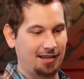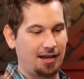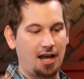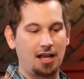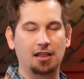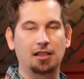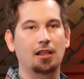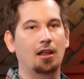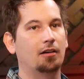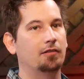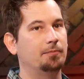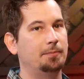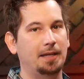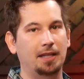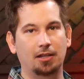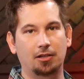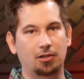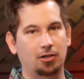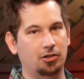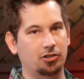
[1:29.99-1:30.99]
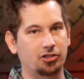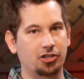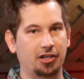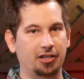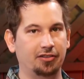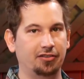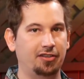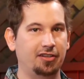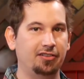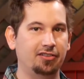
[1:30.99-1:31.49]
I love Mila
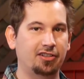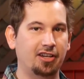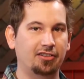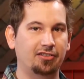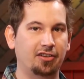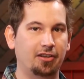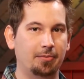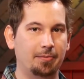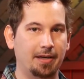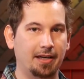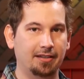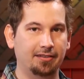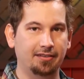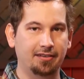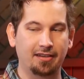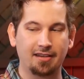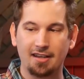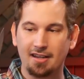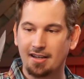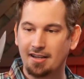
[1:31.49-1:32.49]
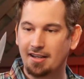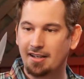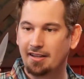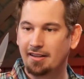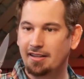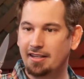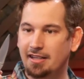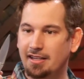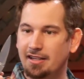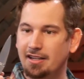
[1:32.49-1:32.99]
Kershaw's. These guys are the best.
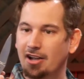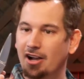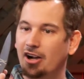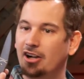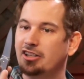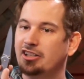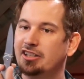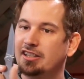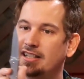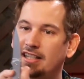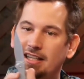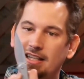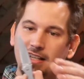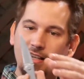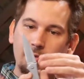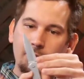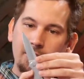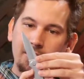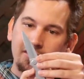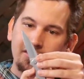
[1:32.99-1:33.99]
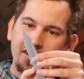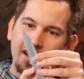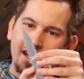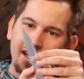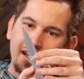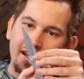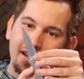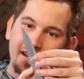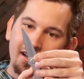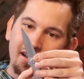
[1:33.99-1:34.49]
The Onion Leek, I want to
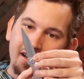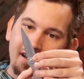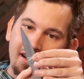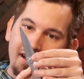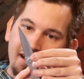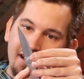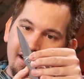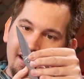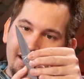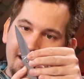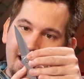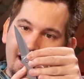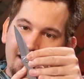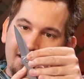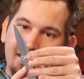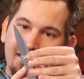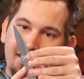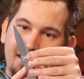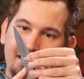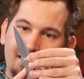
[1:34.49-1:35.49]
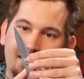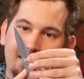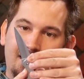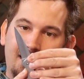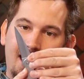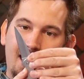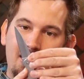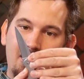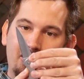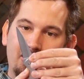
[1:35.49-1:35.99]
say. Yes, it's the
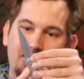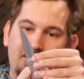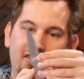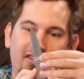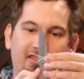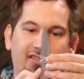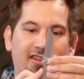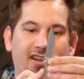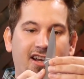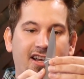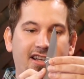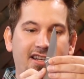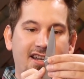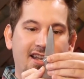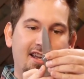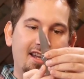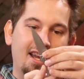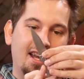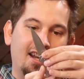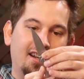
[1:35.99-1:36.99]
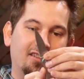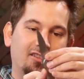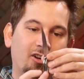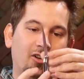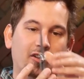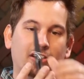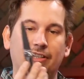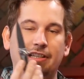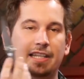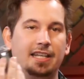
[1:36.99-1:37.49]
Ken Onion design. That's
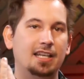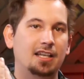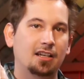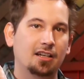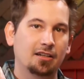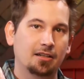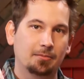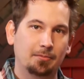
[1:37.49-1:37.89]
called the Leek.